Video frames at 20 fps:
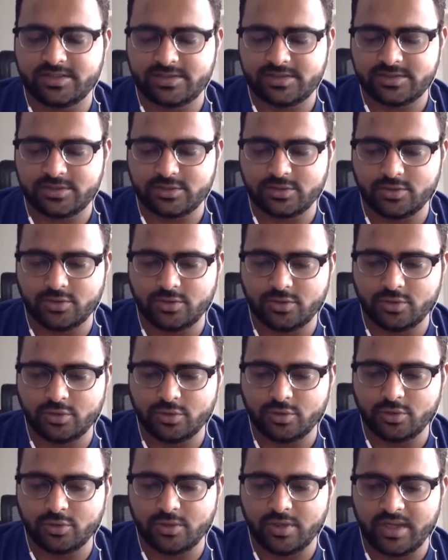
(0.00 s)

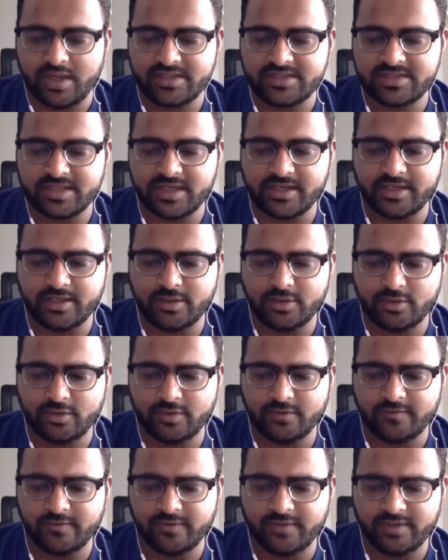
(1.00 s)
So I started
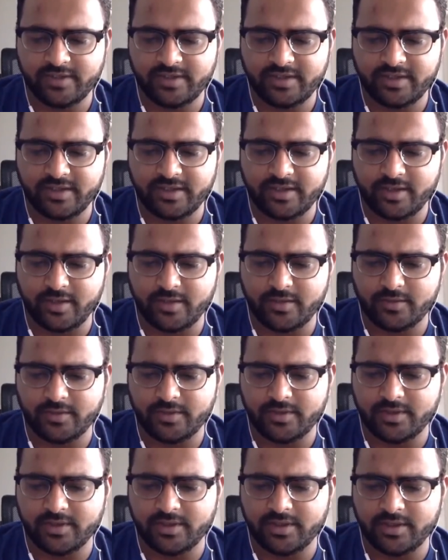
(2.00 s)
looking for it
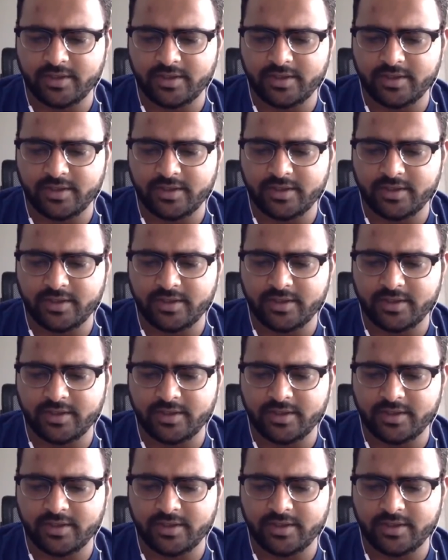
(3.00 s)
around